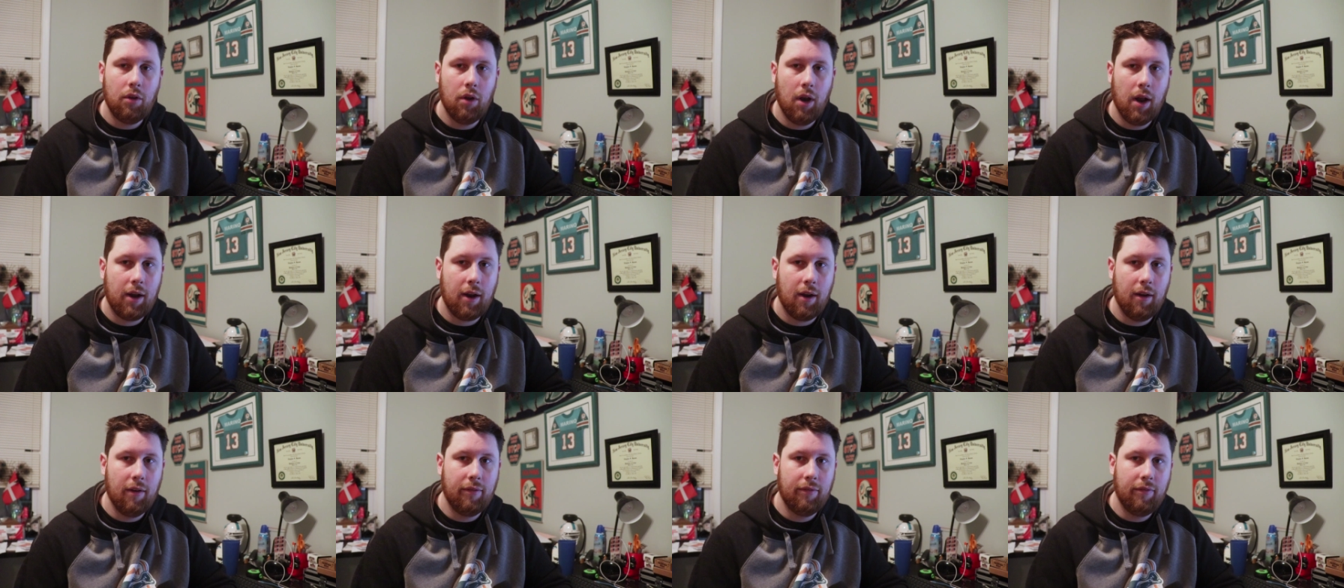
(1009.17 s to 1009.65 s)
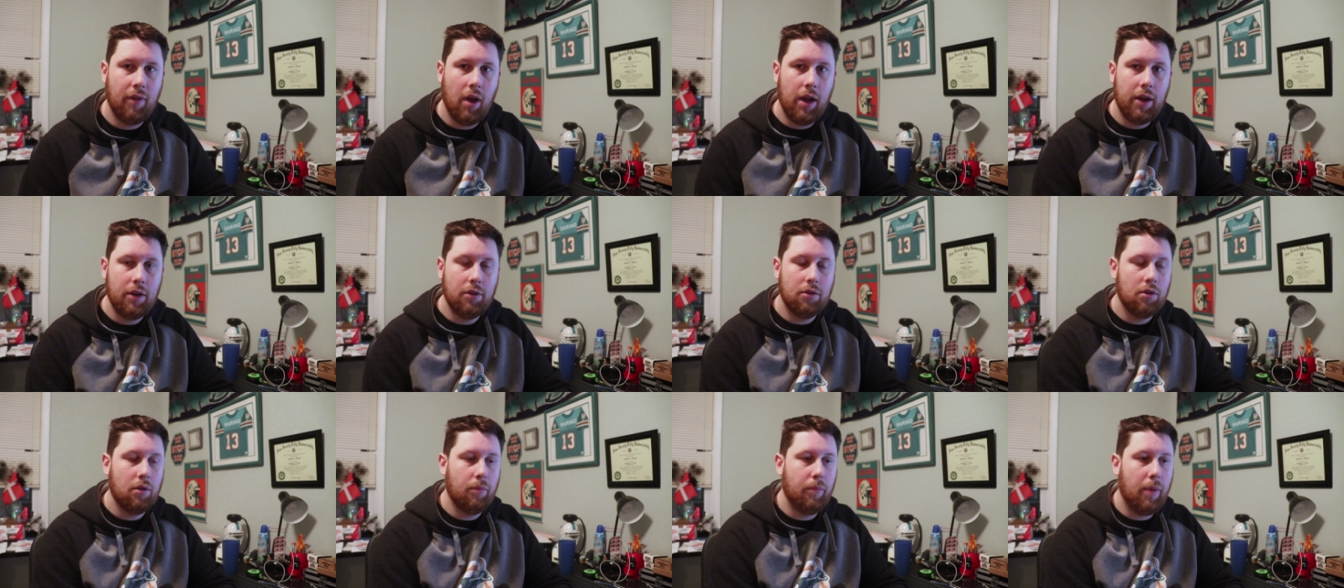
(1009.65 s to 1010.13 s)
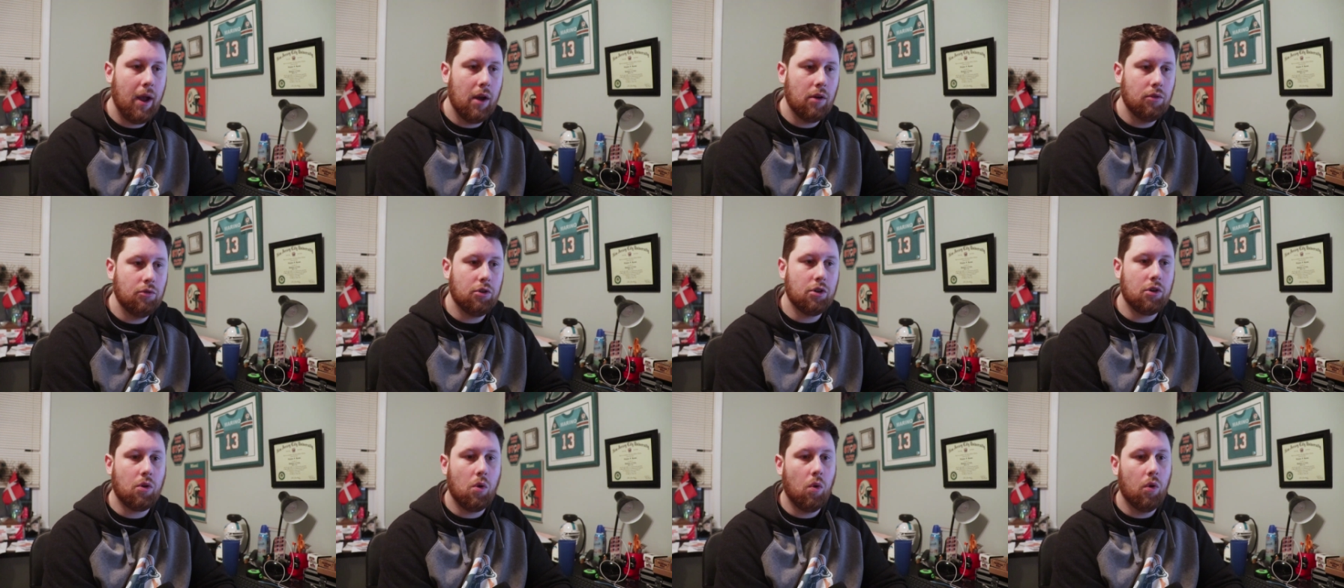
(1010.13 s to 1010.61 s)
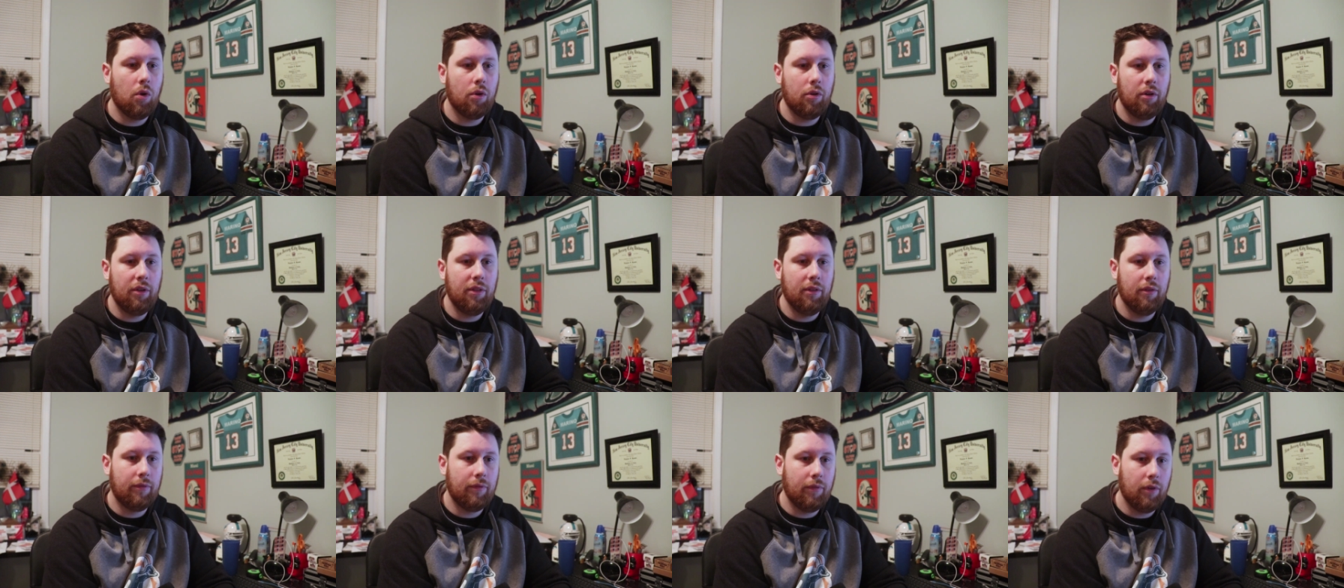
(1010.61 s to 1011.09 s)
You're not going to find your boundary
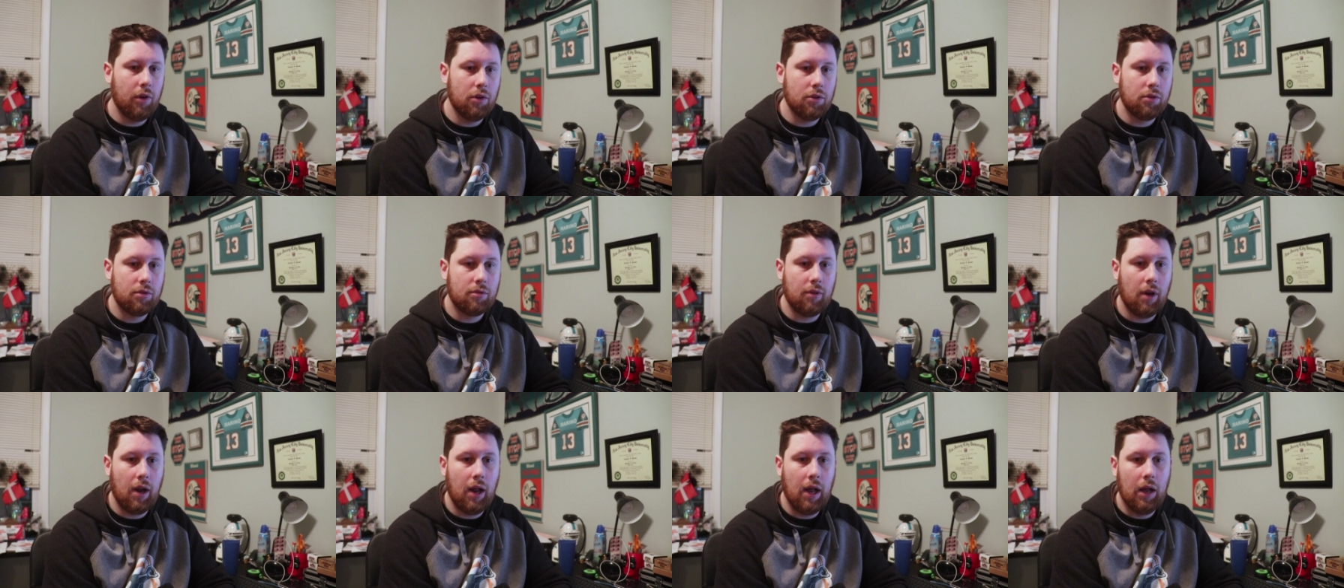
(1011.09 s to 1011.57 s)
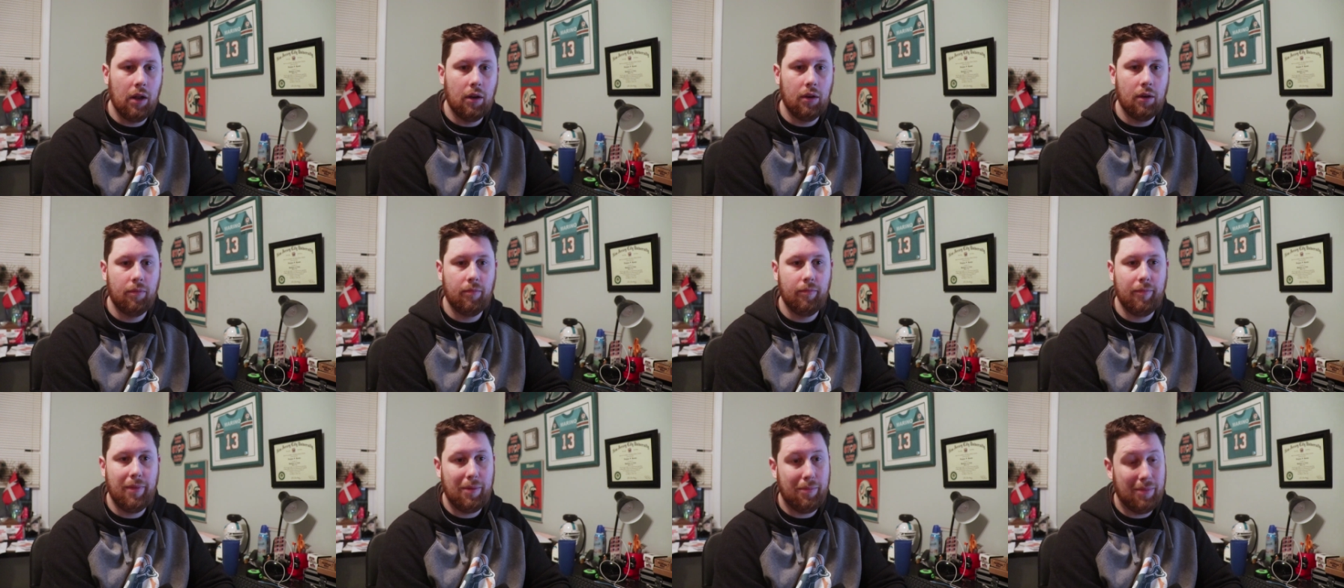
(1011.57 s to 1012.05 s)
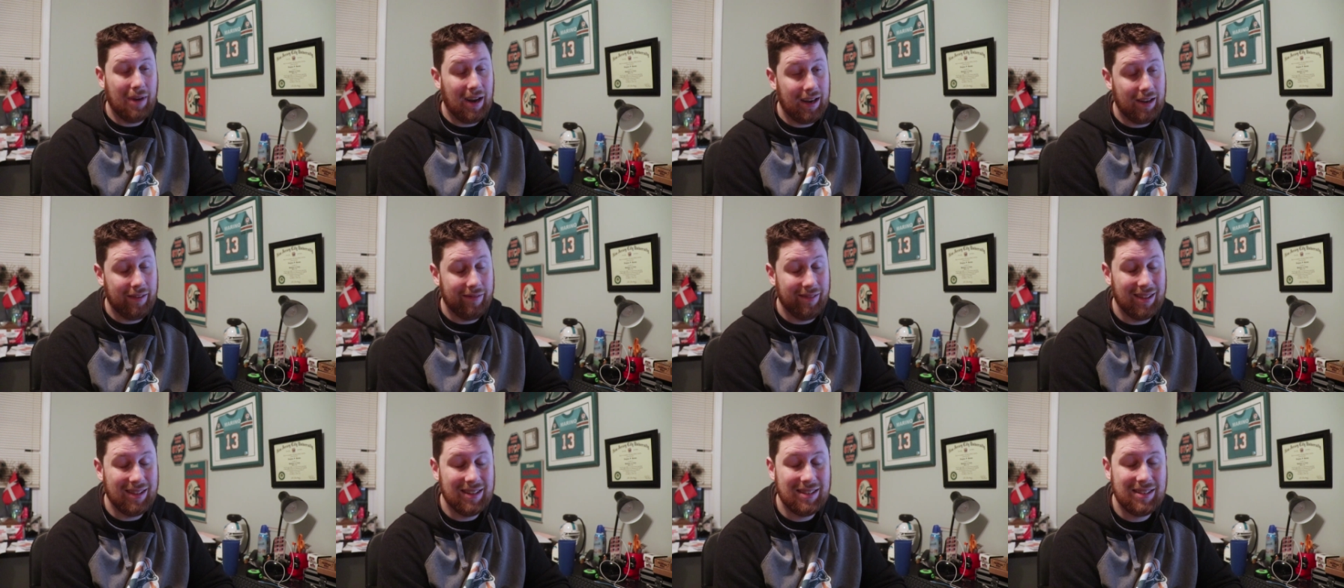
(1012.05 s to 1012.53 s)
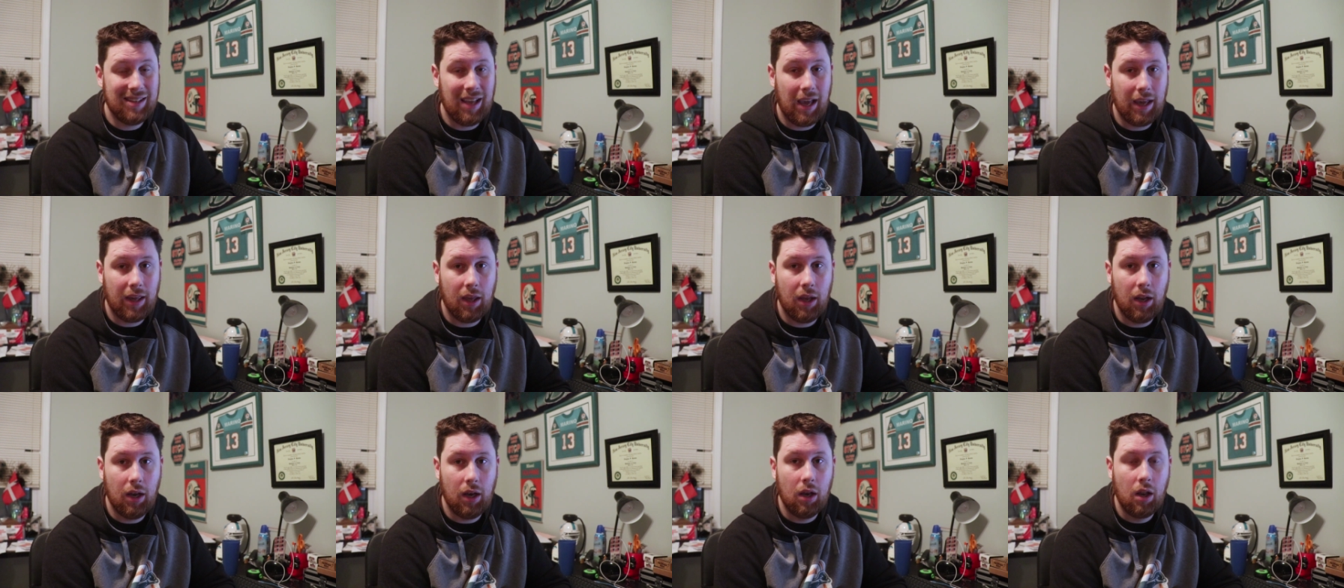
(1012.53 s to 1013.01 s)
corner in the first round, maybe not even the
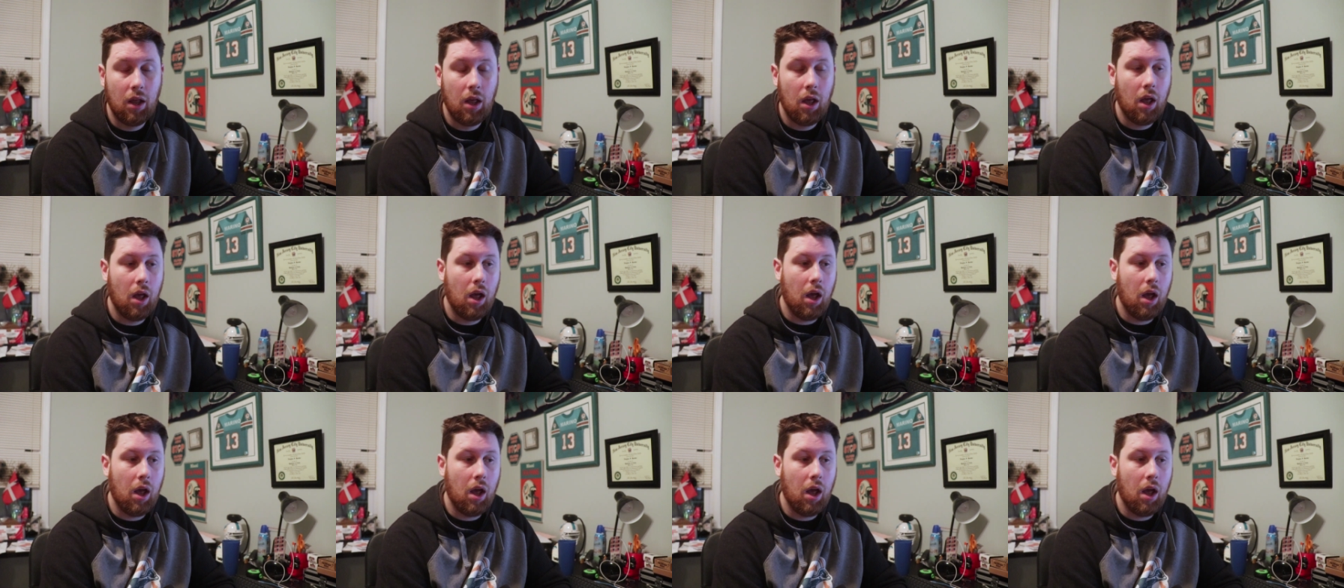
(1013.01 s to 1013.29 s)
second.